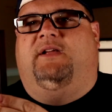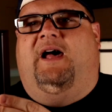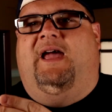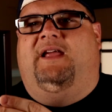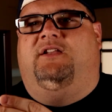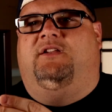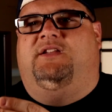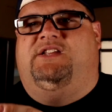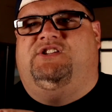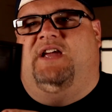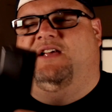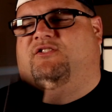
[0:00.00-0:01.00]
height, the
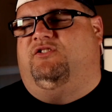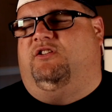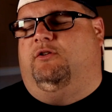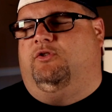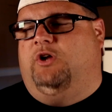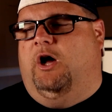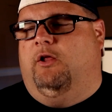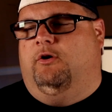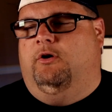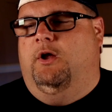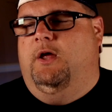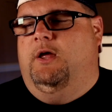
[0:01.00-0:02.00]
DJI is just a little taller.